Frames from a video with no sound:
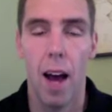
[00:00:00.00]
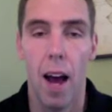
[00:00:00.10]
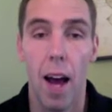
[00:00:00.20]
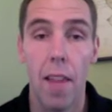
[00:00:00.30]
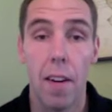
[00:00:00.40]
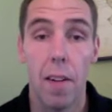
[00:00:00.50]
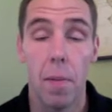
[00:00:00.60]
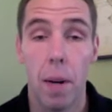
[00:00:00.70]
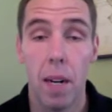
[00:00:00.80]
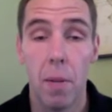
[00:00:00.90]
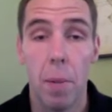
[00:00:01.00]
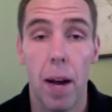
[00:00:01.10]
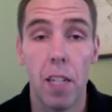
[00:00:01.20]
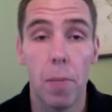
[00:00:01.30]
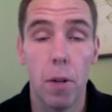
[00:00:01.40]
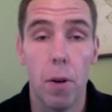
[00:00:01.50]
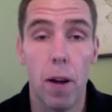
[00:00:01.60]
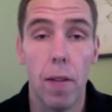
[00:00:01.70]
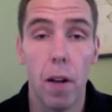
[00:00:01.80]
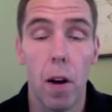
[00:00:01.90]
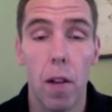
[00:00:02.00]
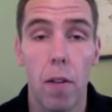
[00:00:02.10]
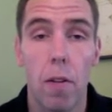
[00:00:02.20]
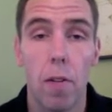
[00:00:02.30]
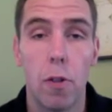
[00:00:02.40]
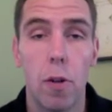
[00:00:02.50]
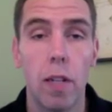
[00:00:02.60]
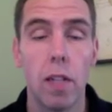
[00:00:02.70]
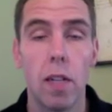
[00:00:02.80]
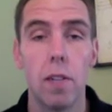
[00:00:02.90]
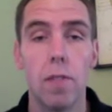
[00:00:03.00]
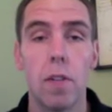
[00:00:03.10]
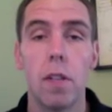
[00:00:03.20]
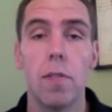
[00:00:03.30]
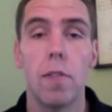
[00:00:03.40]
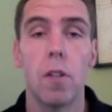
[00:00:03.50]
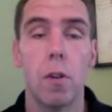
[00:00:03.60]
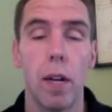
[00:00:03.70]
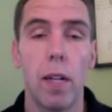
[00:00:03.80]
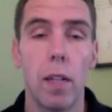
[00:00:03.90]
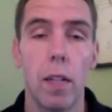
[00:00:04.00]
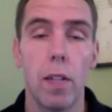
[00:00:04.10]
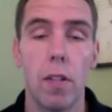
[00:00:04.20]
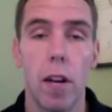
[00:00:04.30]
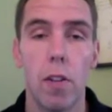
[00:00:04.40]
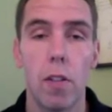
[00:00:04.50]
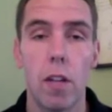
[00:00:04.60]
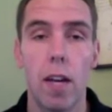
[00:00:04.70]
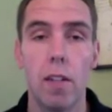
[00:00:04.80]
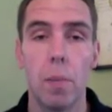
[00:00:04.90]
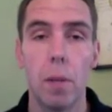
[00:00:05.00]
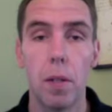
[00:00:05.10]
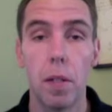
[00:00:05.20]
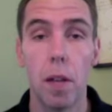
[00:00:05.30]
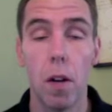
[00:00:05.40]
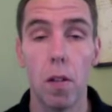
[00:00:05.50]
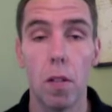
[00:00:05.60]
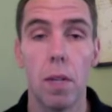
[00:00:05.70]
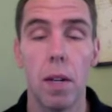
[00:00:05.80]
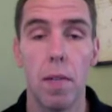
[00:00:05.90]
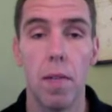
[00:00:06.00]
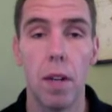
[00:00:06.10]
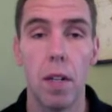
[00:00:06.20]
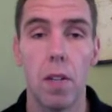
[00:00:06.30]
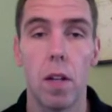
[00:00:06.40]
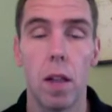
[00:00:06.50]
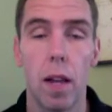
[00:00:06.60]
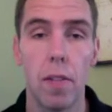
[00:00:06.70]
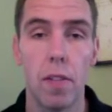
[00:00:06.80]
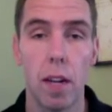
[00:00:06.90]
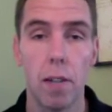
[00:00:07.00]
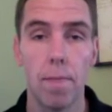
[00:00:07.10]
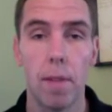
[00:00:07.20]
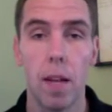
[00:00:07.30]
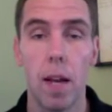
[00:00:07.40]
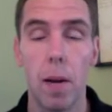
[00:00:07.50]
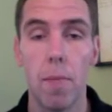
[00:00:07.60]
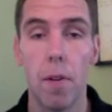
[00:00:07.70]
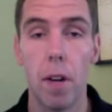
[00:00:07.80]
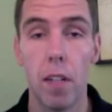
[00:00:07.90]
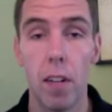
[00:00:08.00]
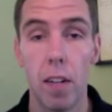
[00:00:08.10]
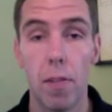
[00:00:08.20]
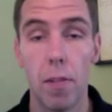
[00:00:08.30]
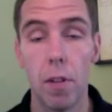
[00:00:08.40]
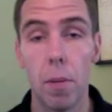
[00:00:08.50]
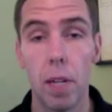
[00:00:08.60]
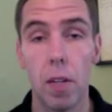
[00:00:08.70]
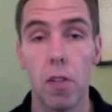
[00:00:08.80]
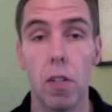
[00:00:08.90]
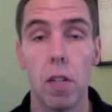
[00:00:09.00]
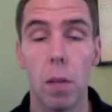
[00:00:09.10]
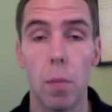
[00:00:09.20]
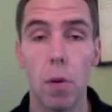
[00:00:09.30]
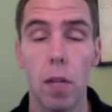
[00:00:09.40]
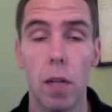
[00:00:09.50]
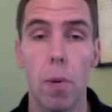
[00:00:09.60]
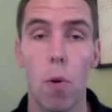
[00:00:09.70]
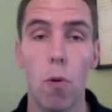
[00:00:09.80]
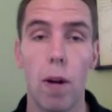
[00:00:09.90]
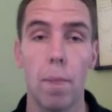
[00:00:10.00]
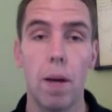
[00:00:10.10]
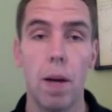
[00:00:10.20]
Hi there, my name is Patrick McCrann, the author of Train to Live, Live to Train, The Insider's Guide to Building the Ultimate Fitness Lifestyle. And I'm very excited for you to be interested in the book and the program.